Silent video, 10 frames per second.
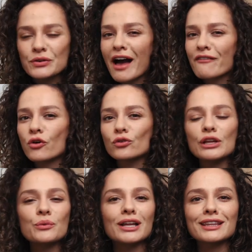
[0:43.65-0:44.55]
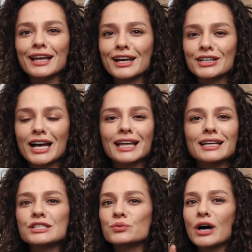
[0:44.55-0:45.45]
You have only one layer
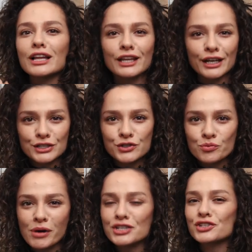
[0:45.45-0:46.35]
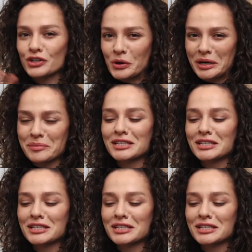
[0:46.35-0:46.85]
and it's one layer too much, you know what I